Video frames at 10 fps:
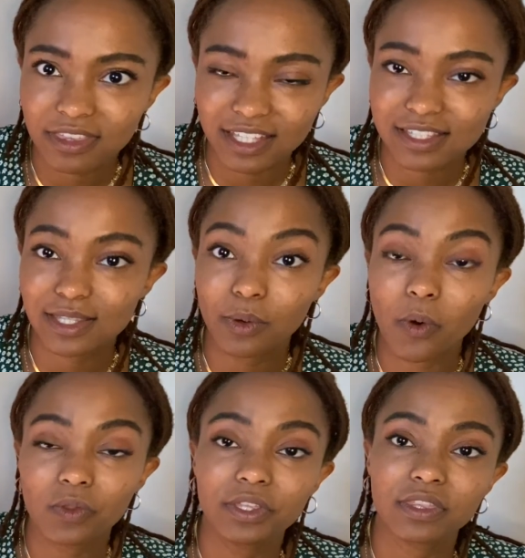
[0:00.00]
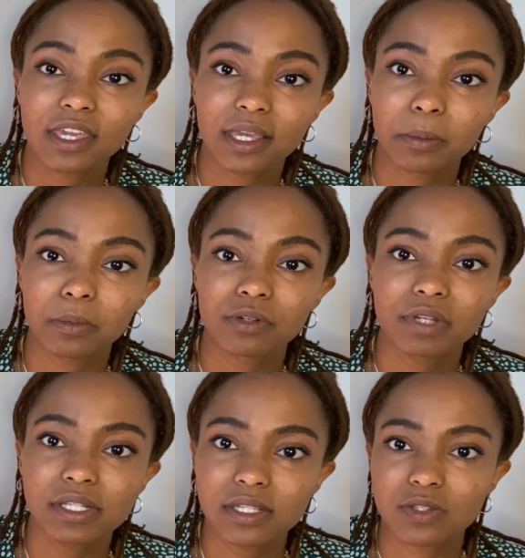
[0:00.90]
That's the only thing we're
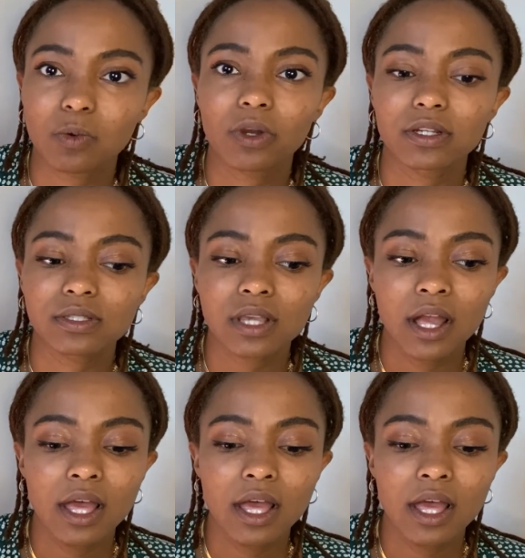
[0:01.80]
racing towards.